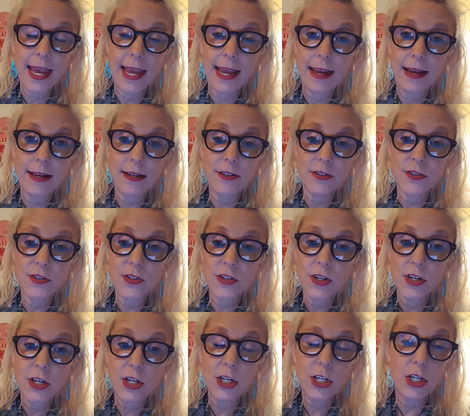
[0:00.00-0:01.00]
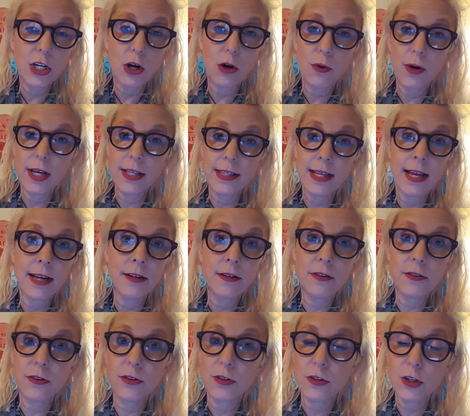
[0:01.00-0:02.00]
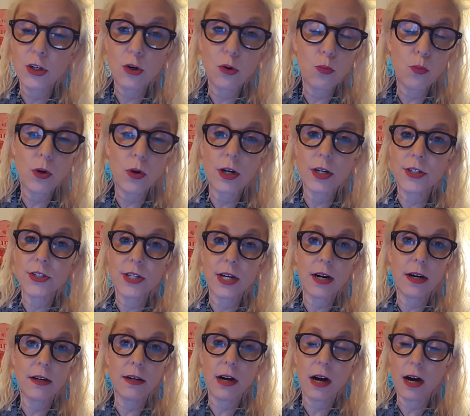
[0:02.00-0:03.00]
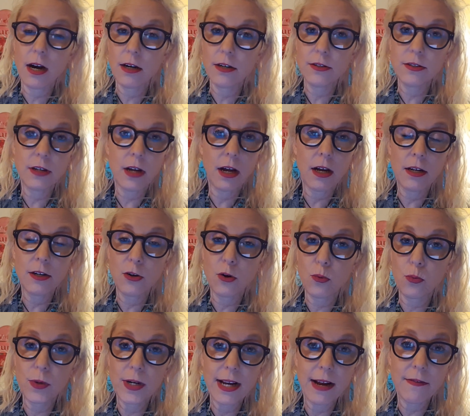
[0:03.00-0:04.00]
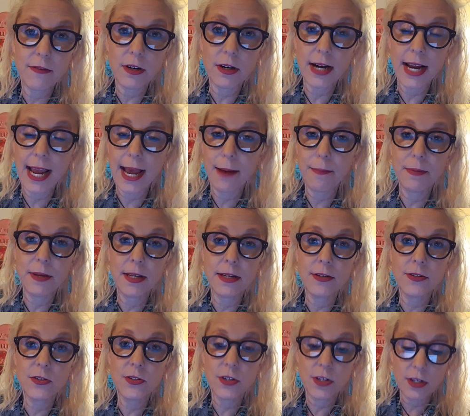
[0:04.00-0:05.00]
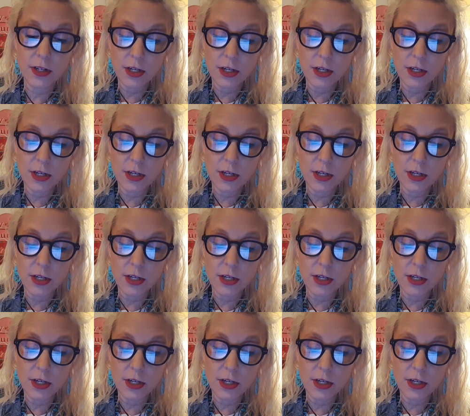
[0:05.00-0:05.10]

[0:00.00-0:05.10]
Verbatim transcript: and you know and then you know words are are done or whatever happened